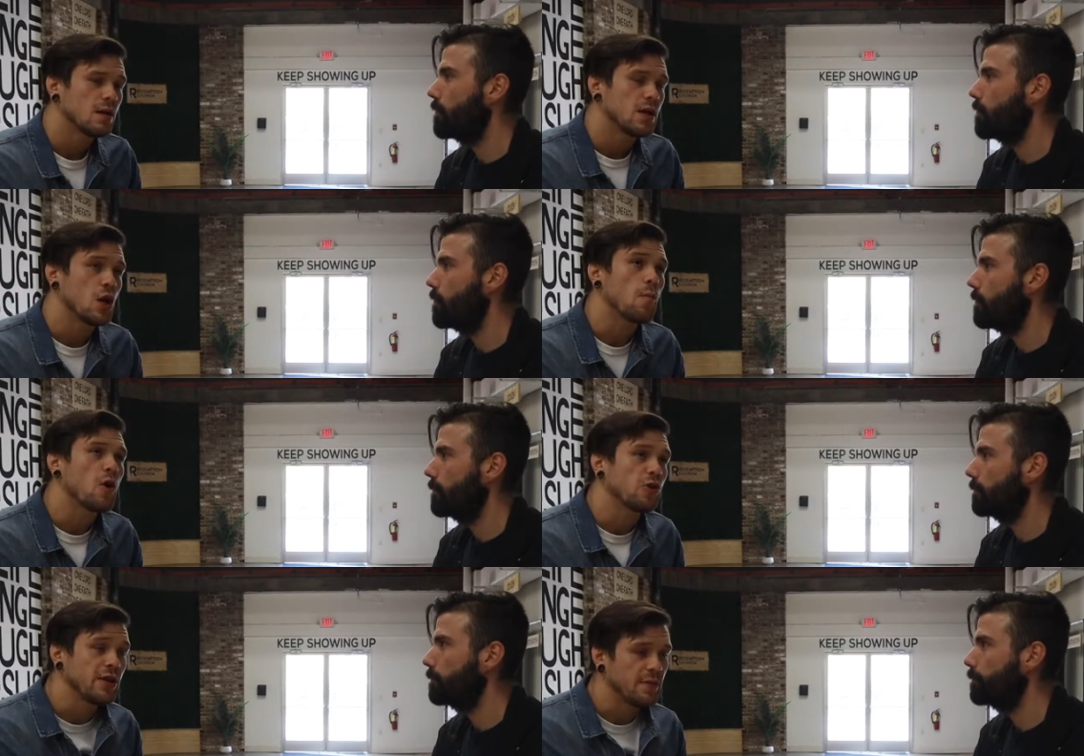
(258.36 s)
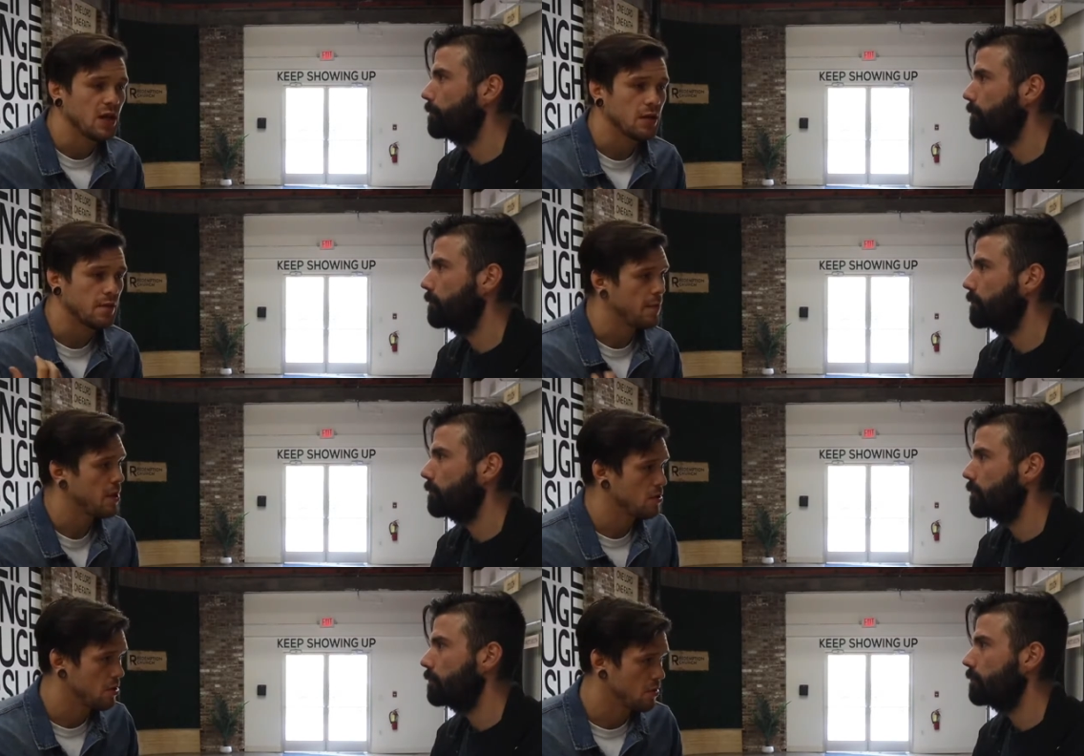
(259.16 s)
Speaker 1: you know, partly because of the
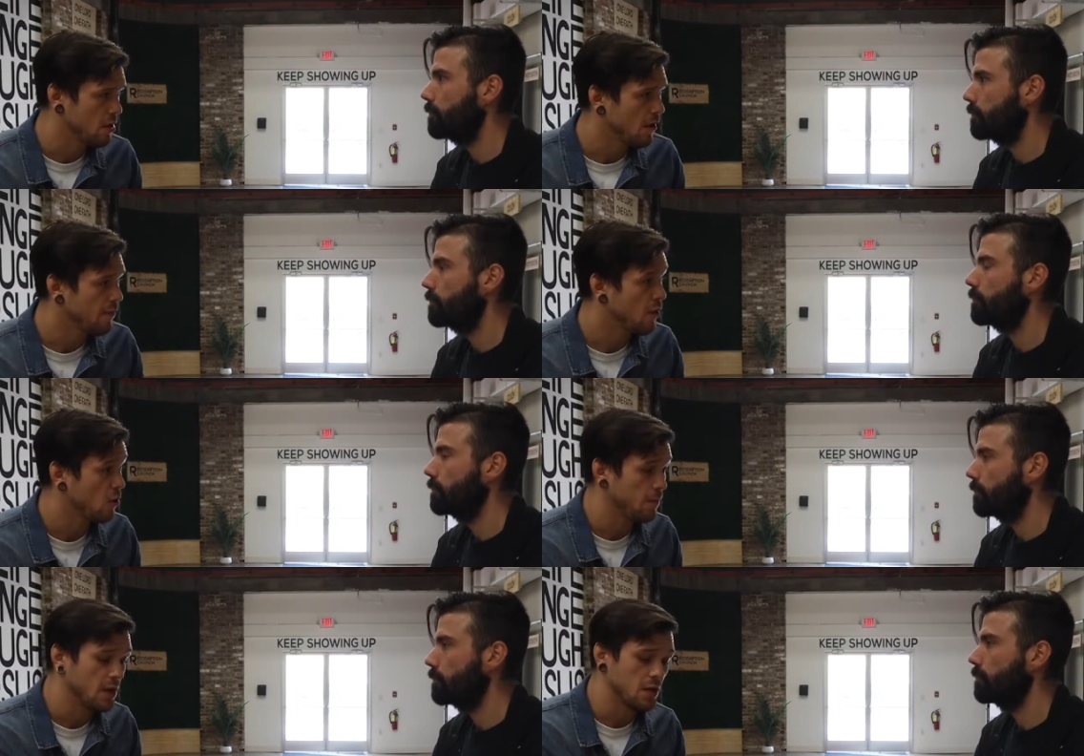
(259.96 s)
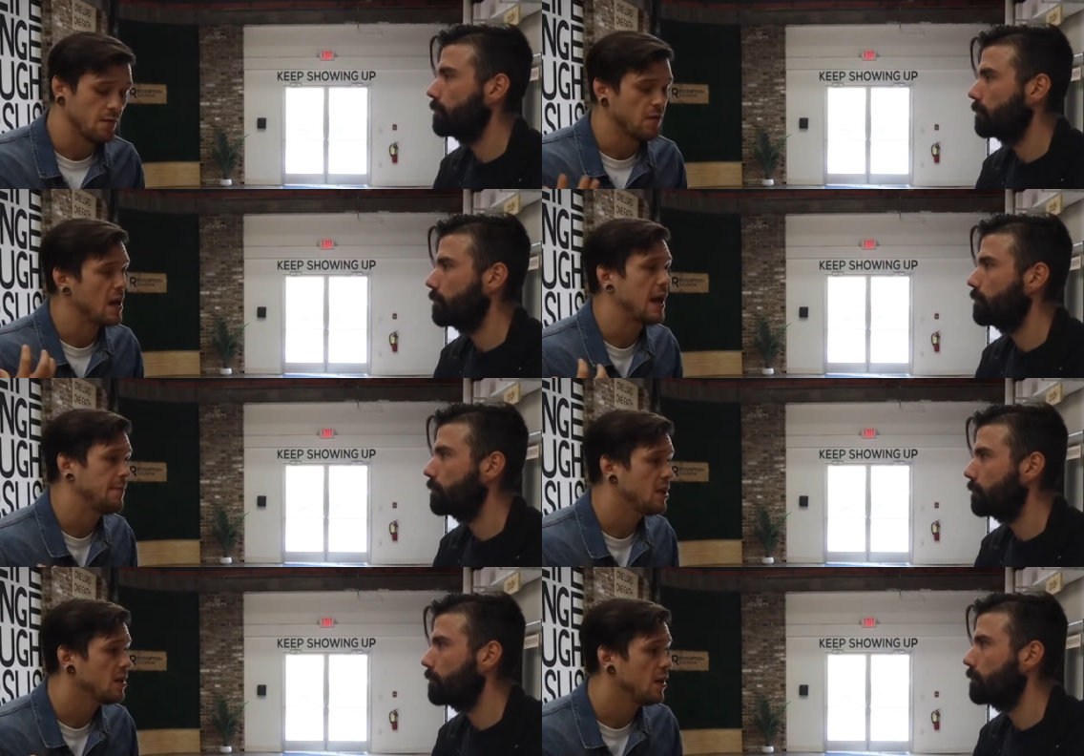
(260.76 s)
message itself, and partly because of the
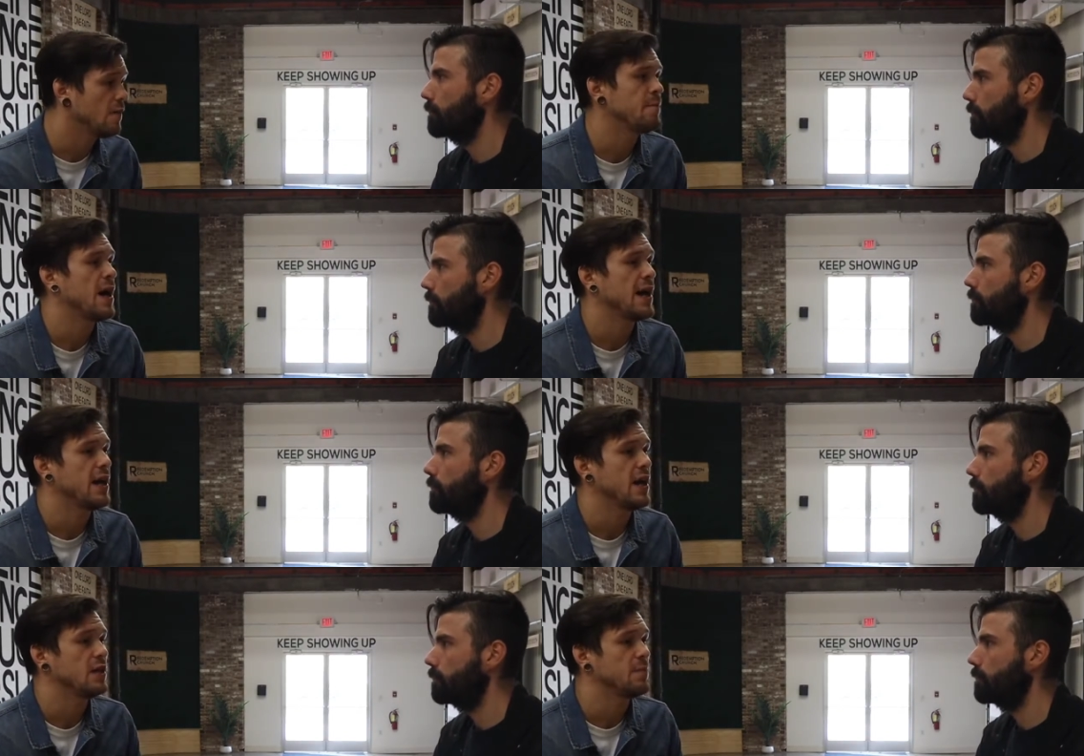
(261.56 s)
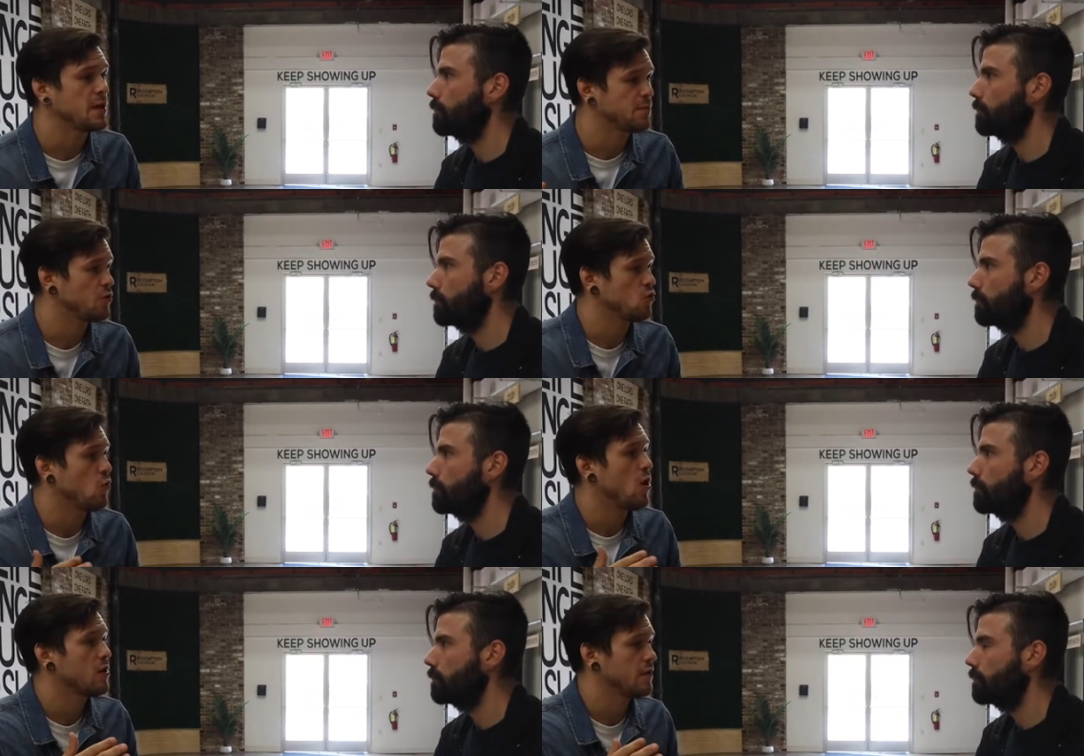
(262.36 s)
timing of mm-hmm. my uh, my spiritual
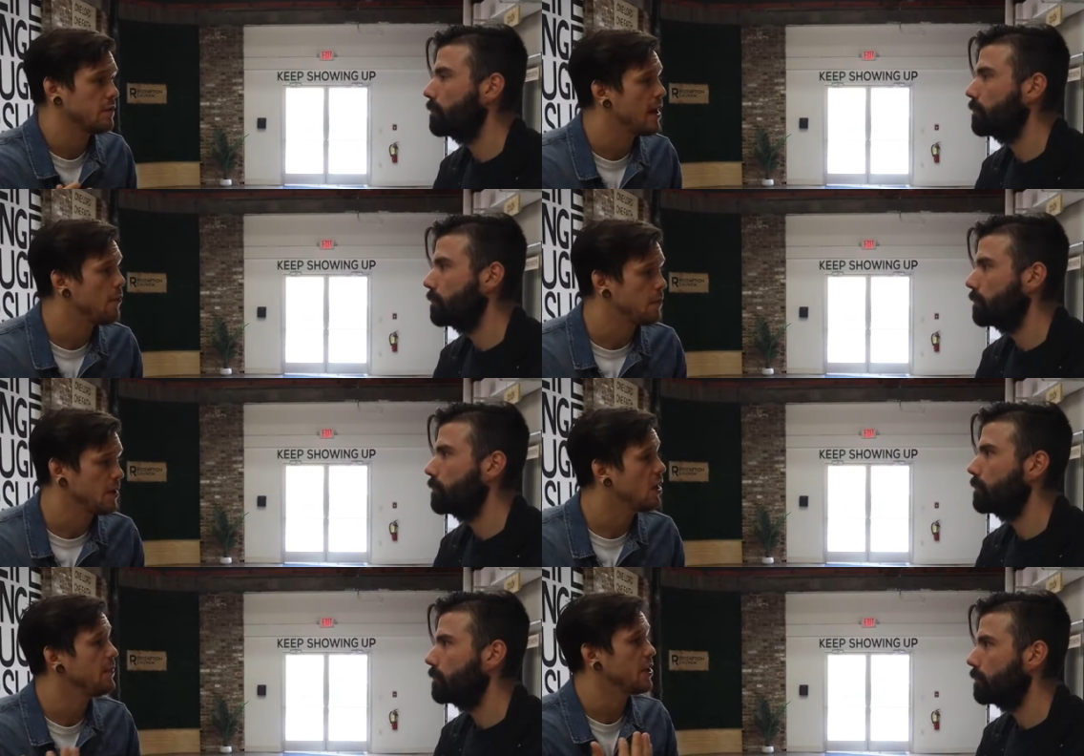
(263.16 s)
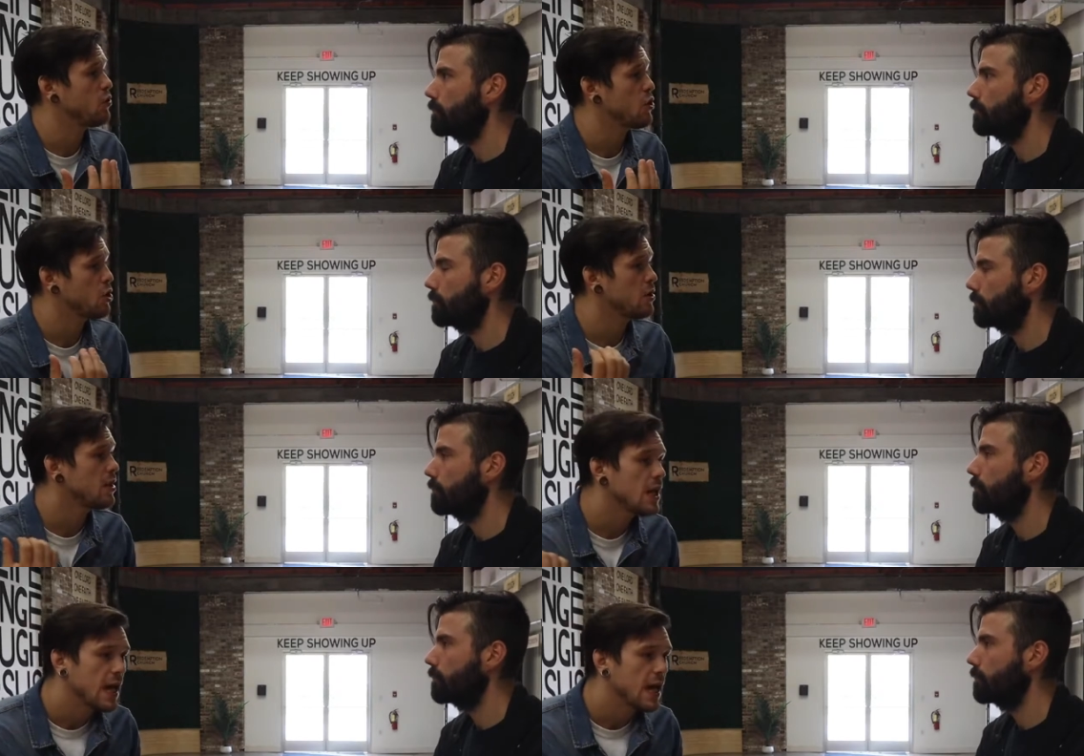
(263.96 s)
walk as I was becoming a Christian.